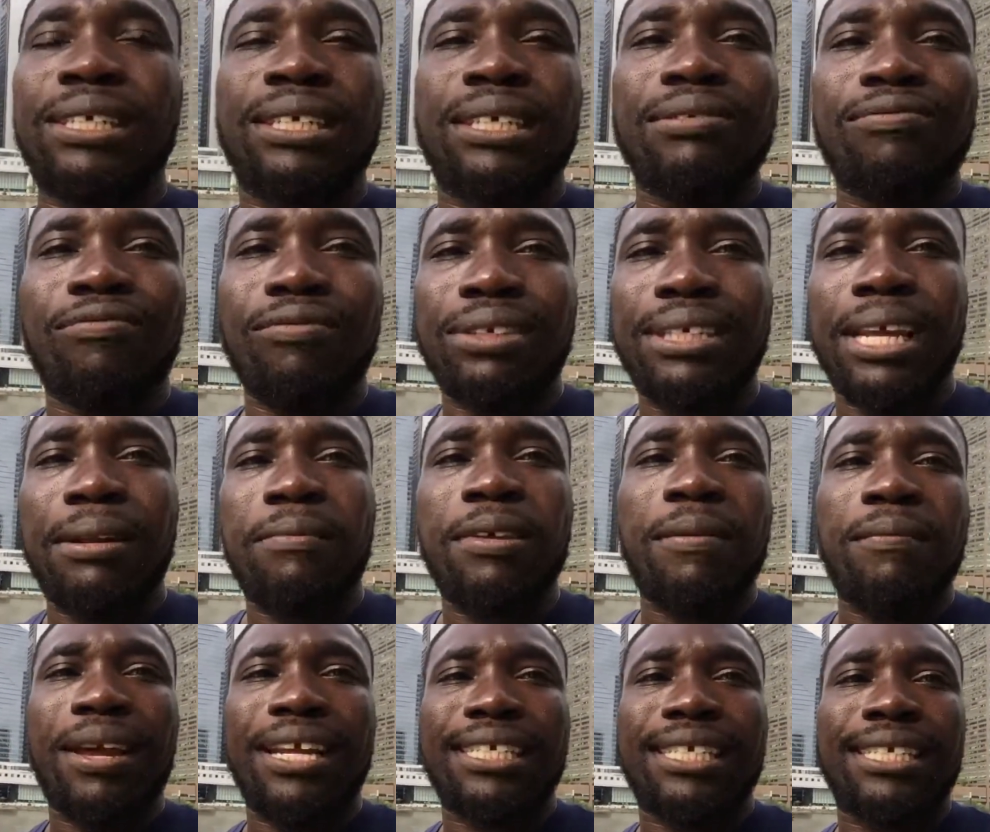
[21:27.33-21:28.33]
Just send
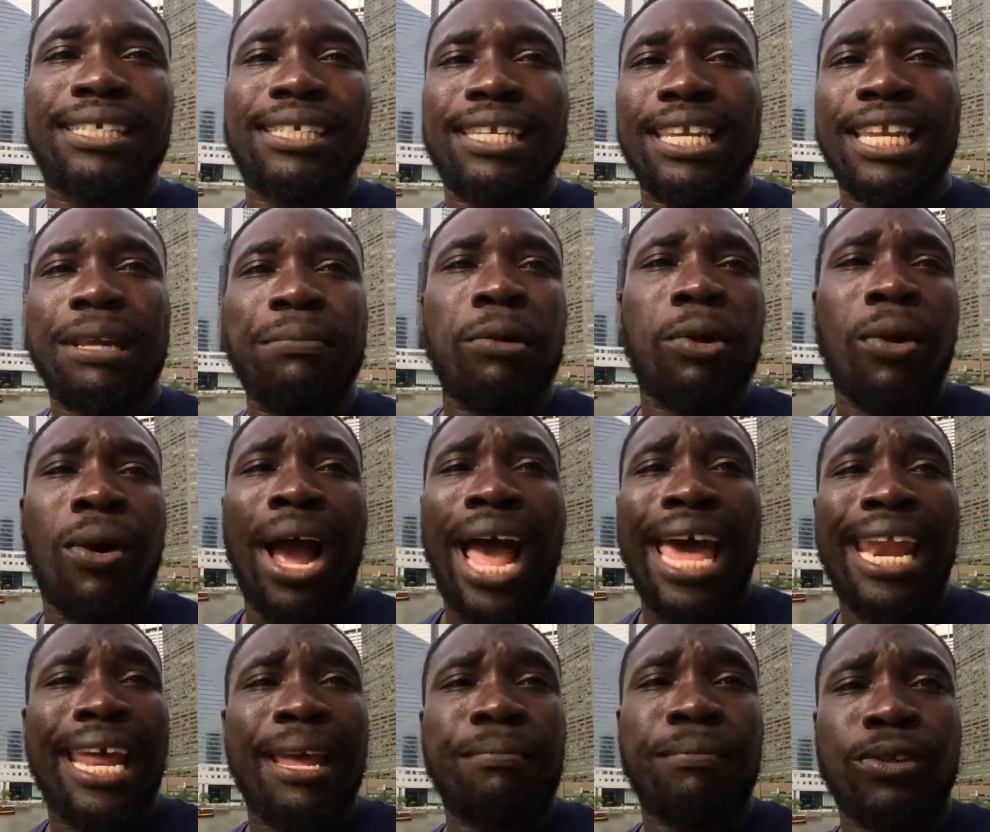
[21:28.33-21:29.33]
me a message,
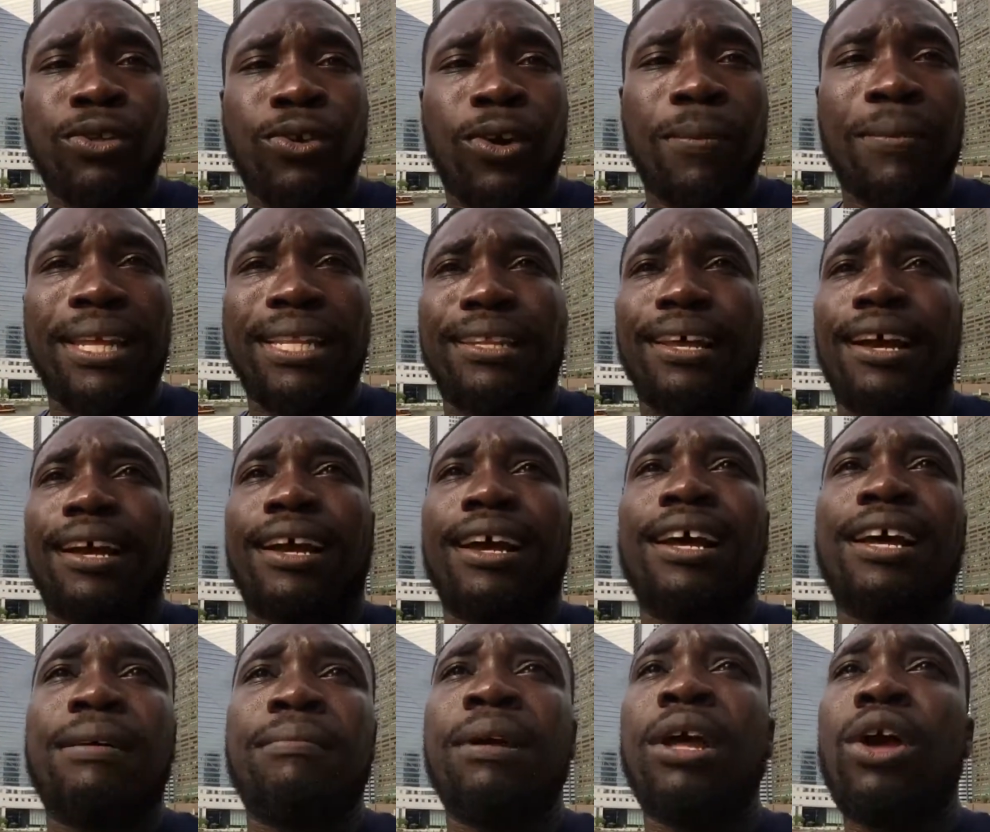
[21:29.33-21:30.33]

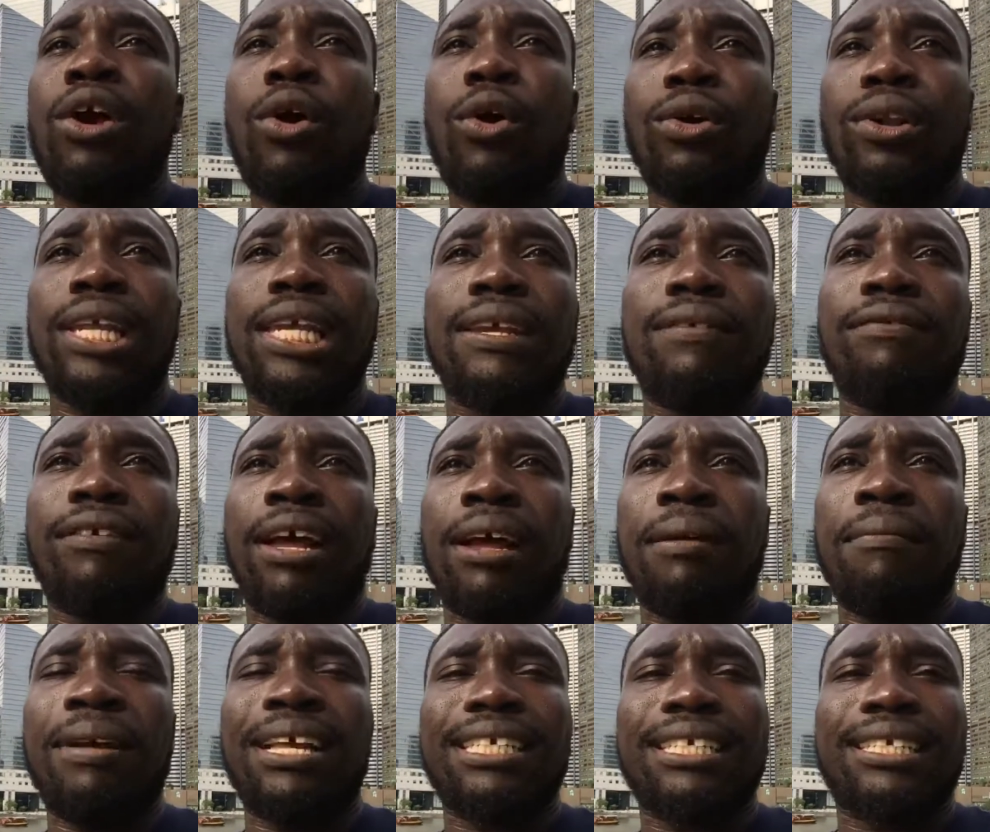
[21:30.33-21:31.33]
nemo@enjoyment.com, or leave
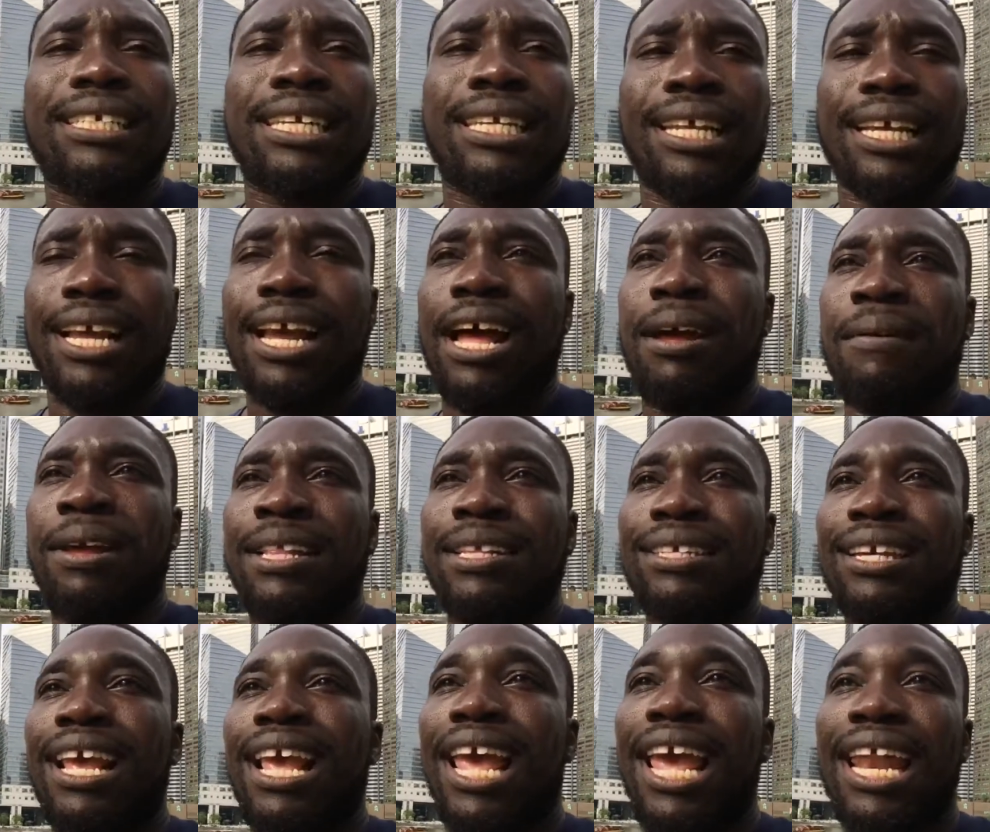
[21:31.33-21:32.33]
a message in the
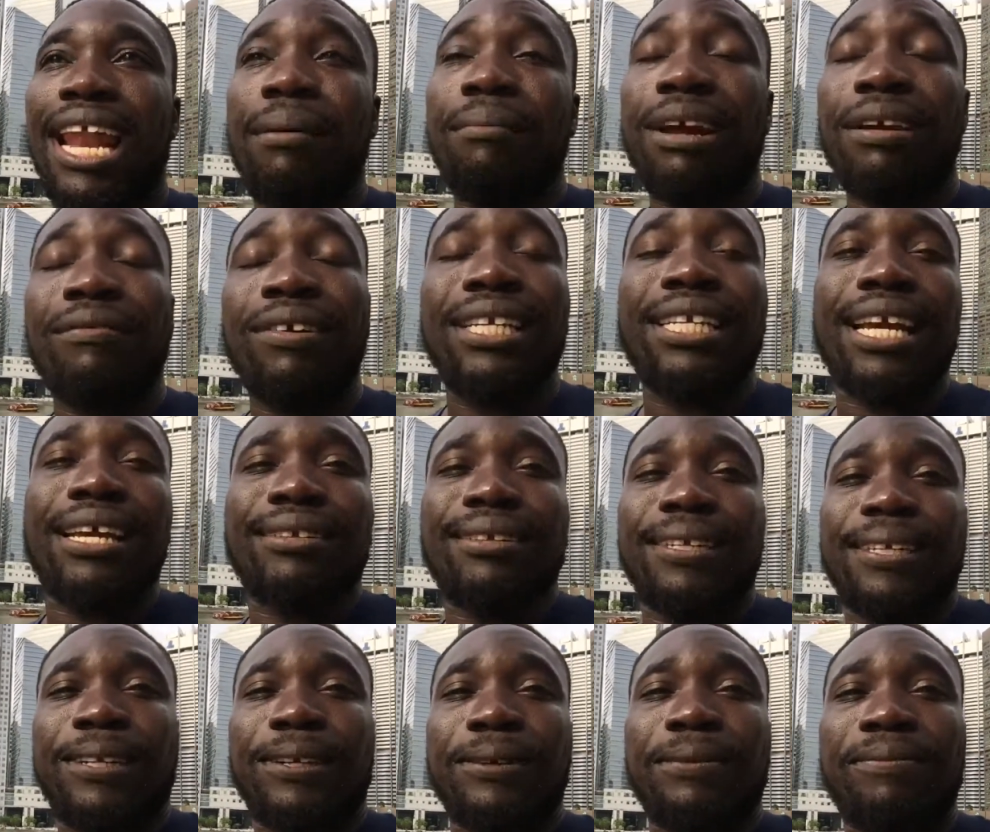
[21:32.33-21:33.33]
comments. And I might reach out
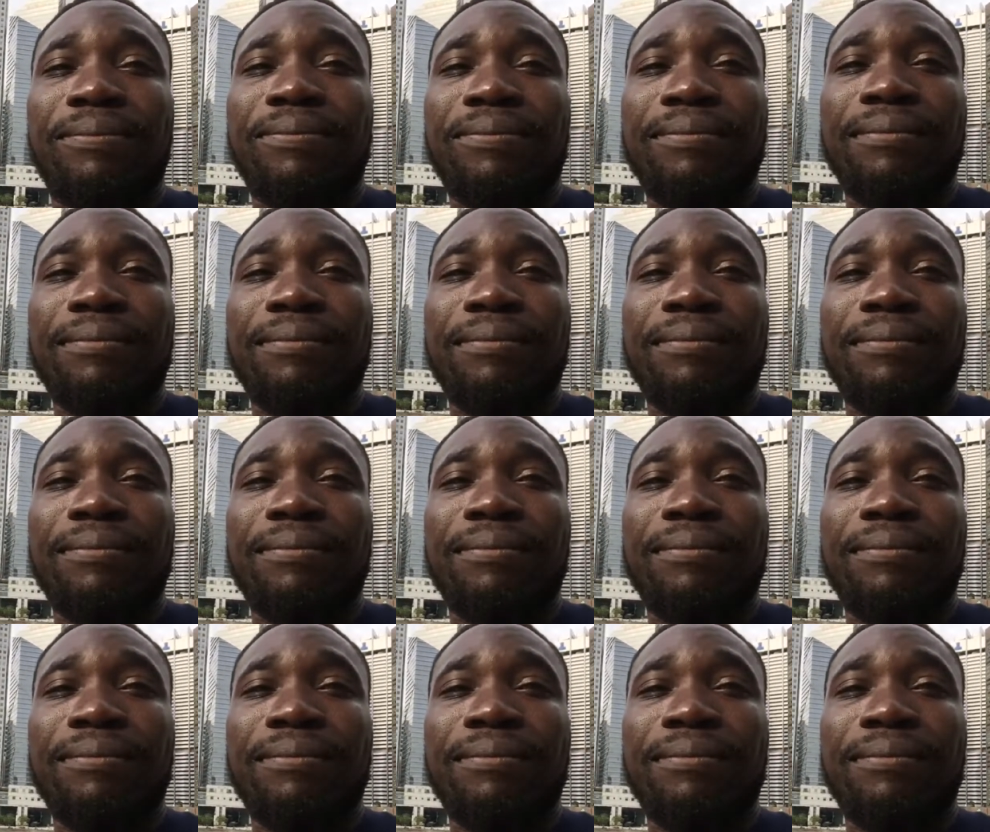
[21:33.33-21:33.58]
to you.